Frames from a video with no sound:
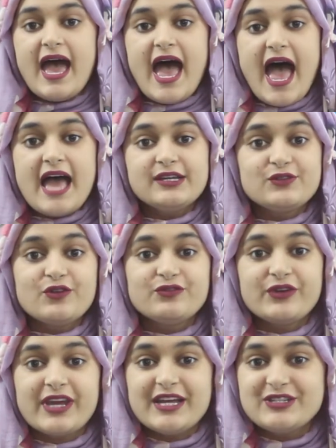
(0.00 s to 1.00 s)
and don't
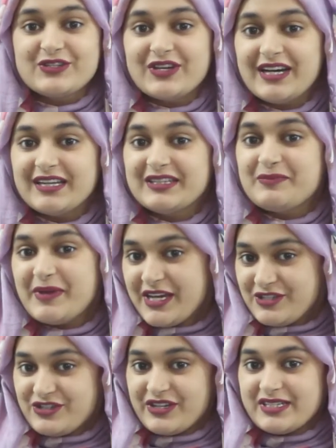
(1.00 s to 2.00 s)
forget to color the
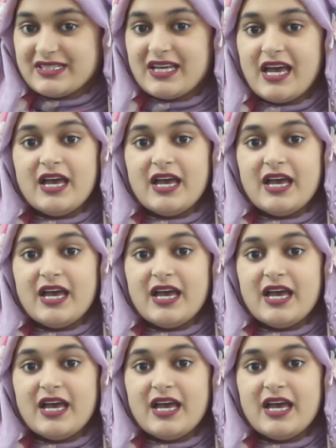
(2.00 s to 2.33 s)
pictures.